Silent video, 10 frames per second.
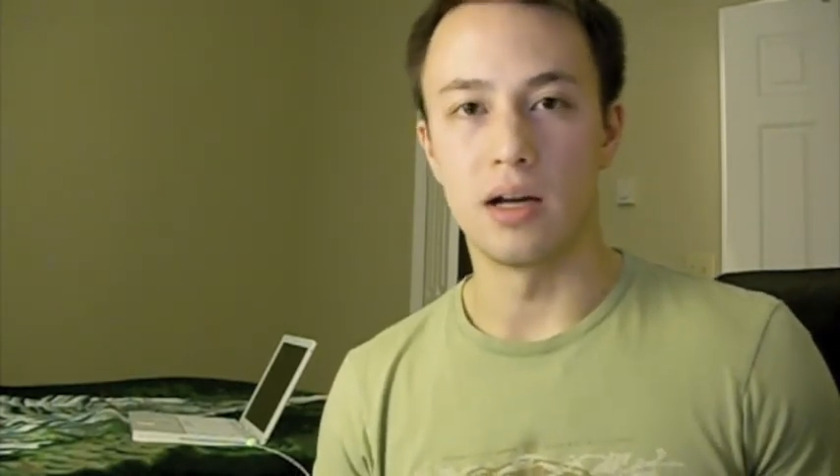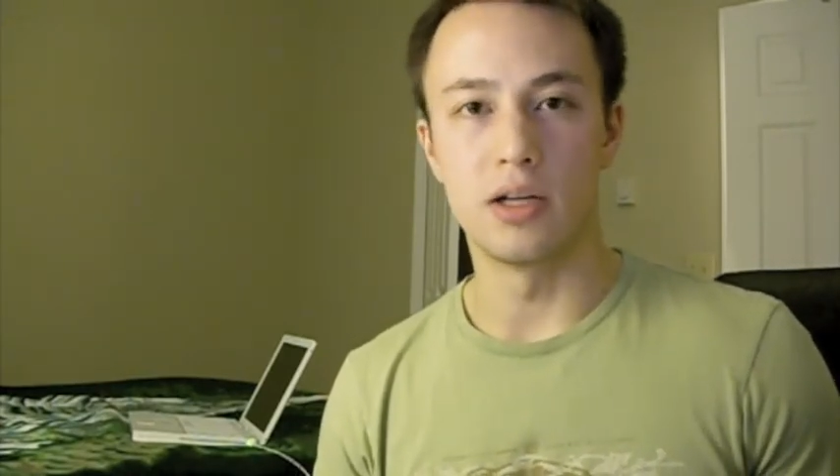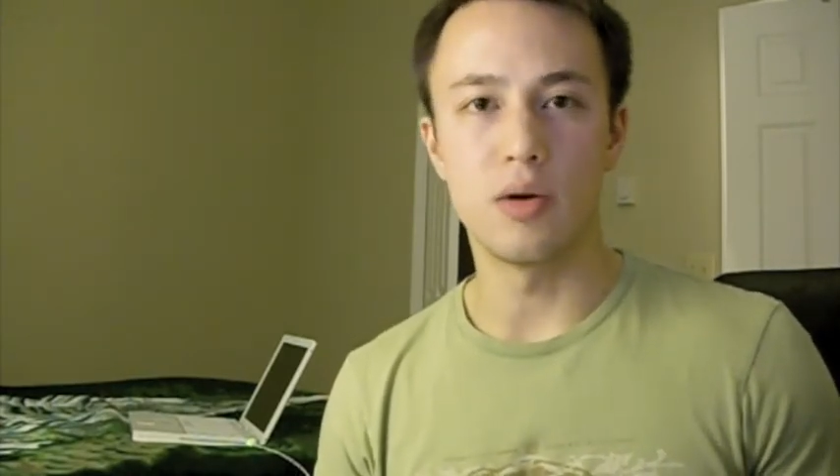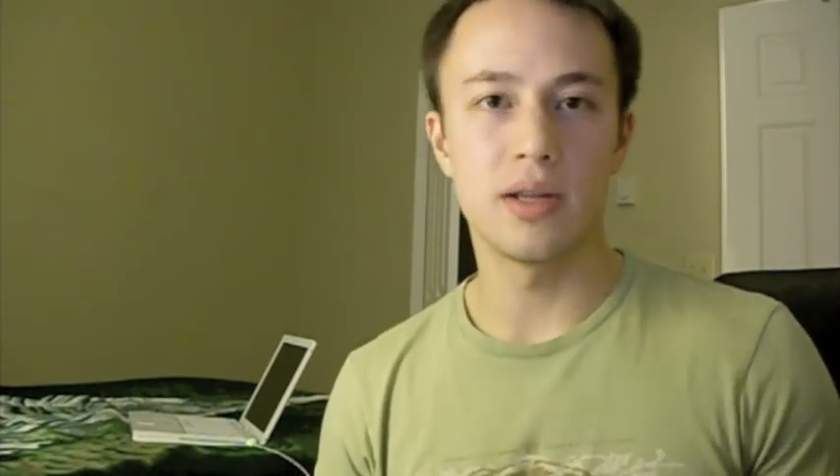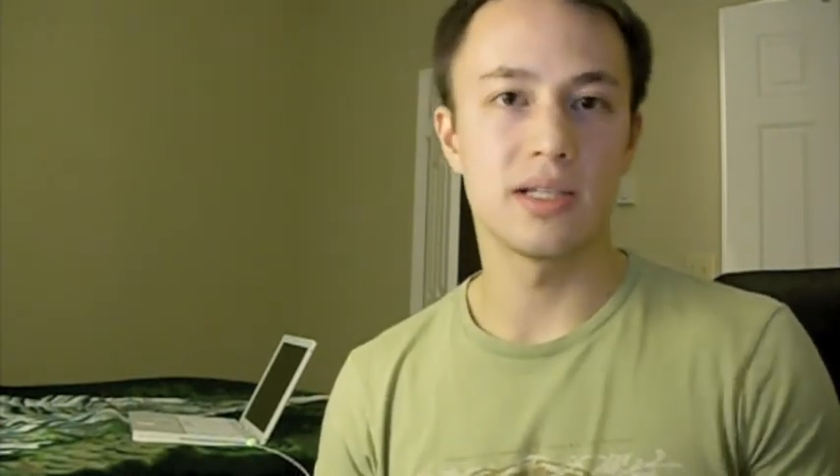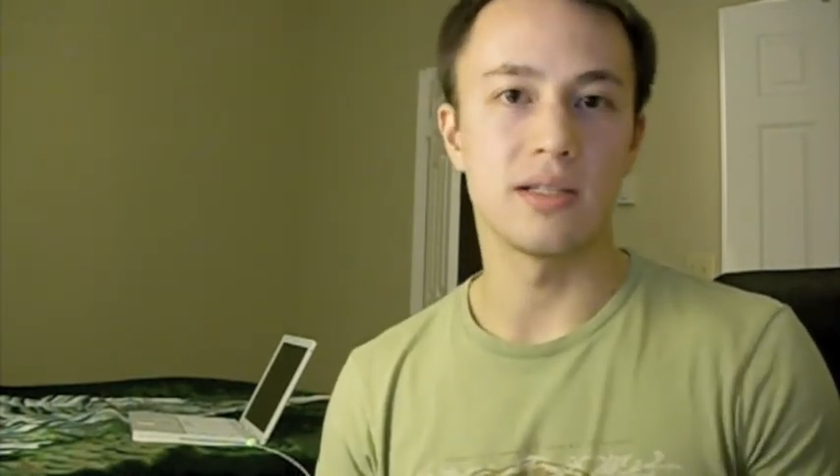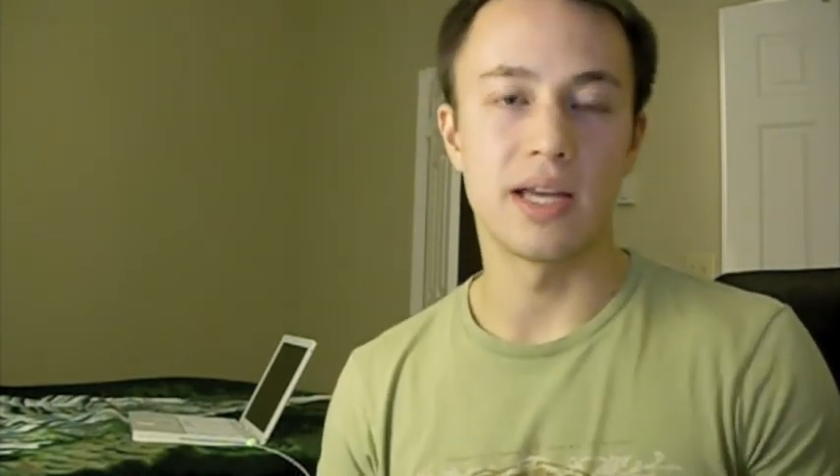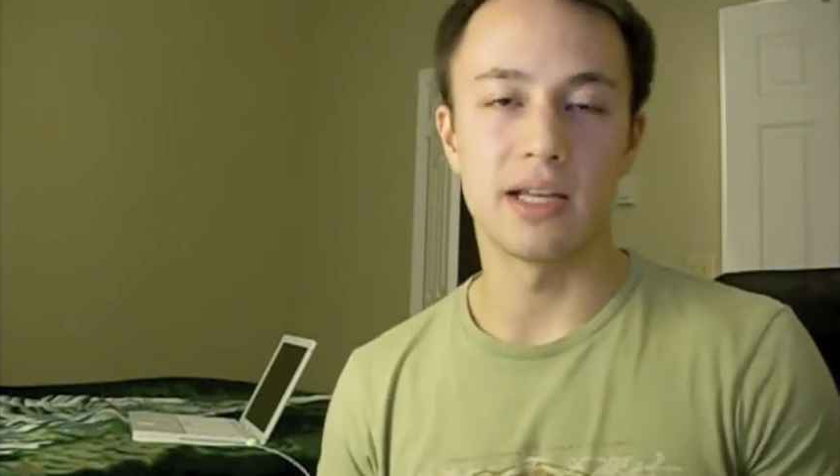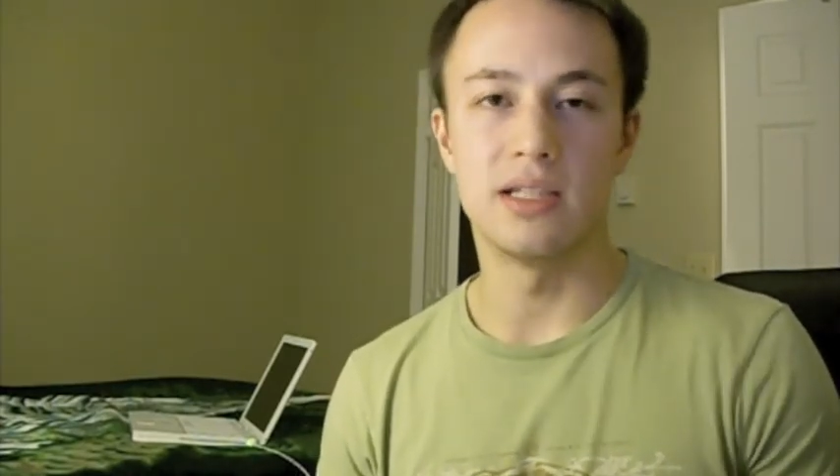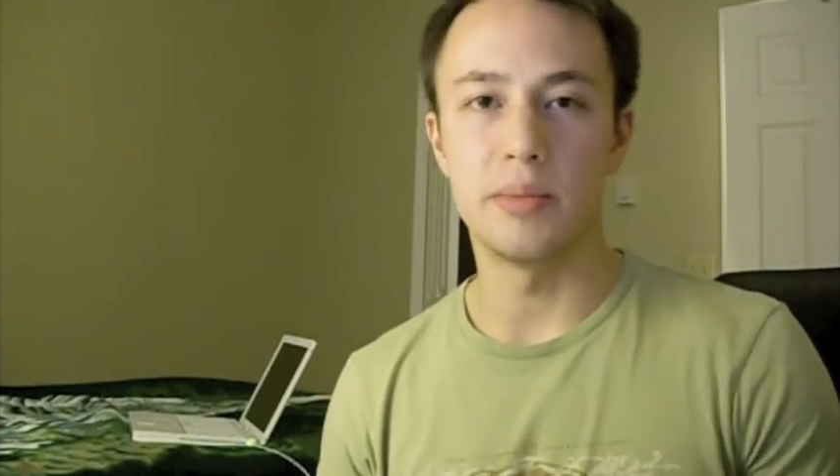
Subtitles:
go to this link,